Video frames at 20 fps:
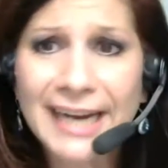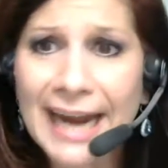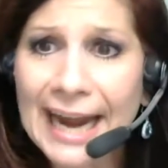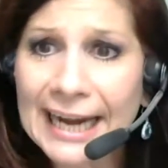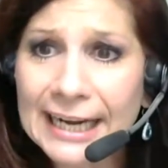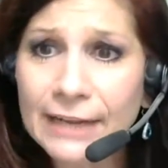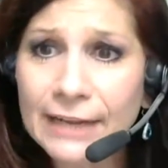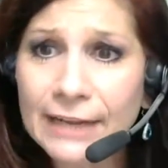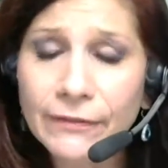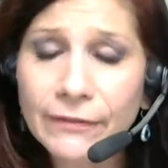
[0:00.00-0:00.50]

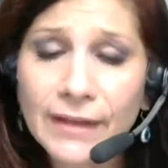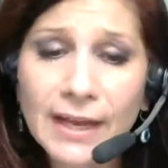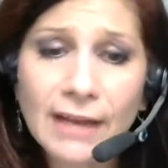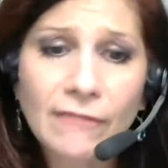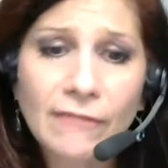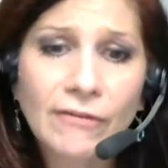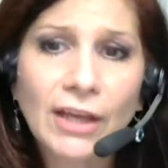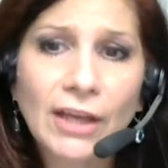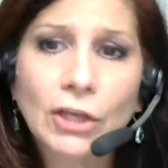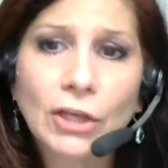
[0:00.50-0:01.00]

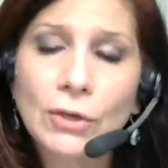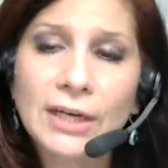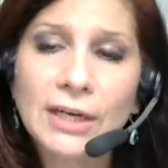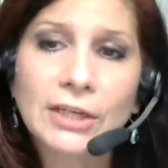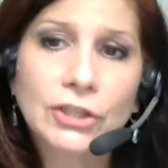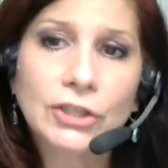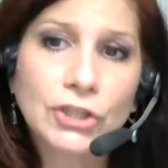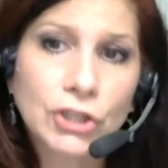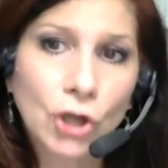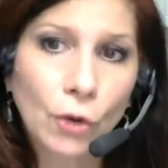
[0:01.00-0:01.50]
anything that you
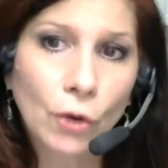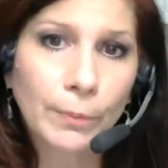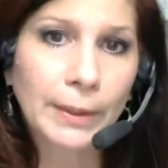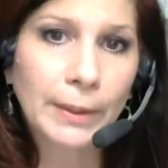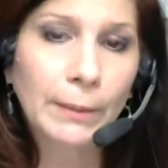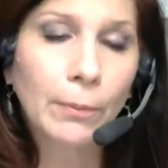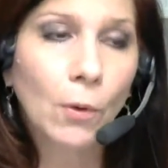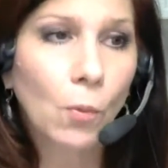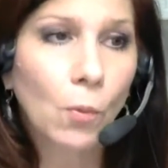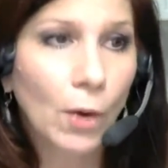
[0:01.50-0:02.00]
need to show
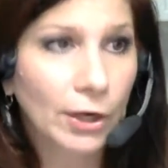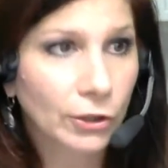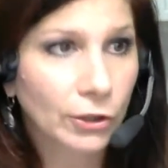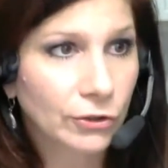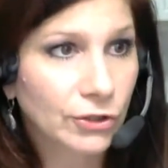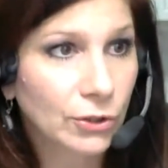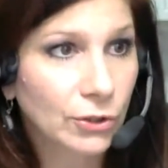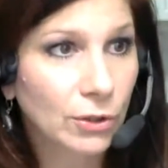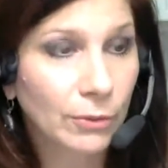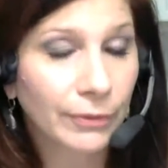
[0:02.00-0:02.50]
people what
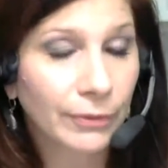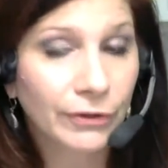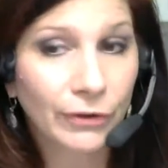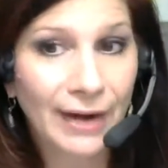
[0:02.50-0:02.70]
you're doing with your